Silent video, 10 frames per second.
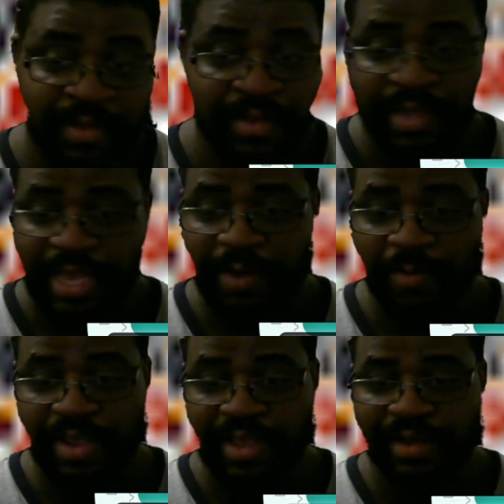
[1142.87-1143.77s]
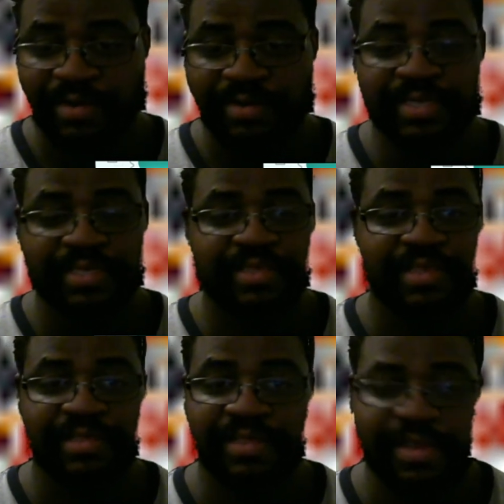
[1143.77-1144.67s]
anyway, y'all, this
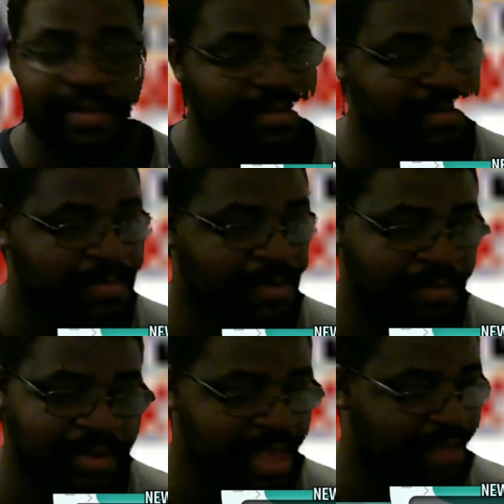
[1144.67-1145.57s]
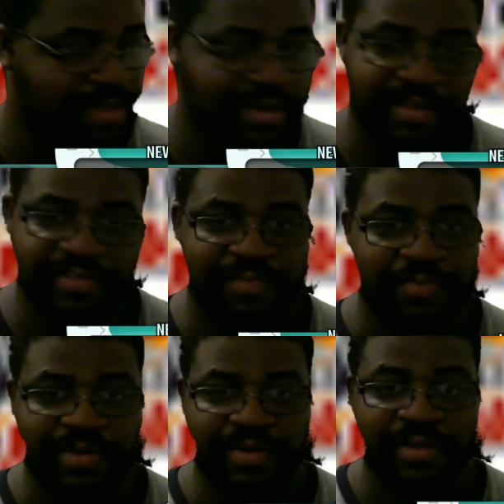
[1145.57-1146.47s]
is it. I really have nothing else to
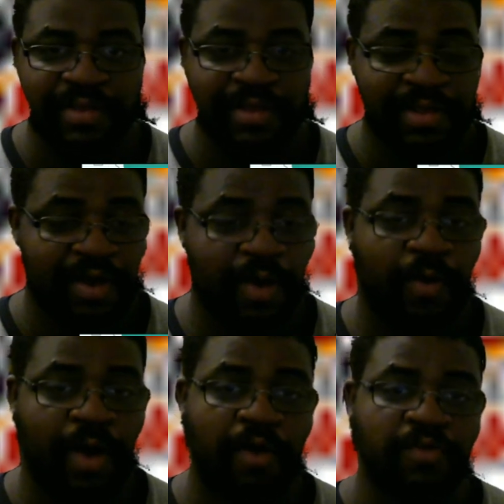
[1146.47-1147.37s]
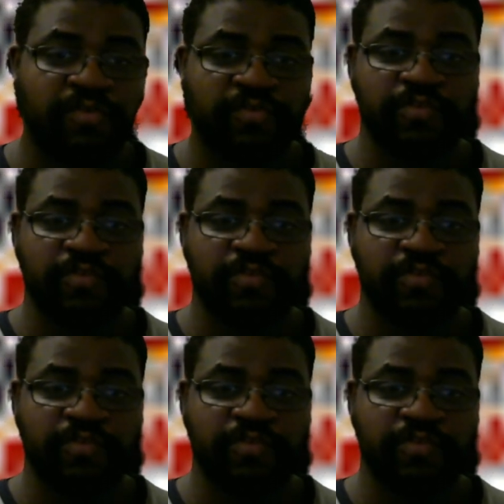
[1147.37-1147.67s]
put. Oh, also, too, I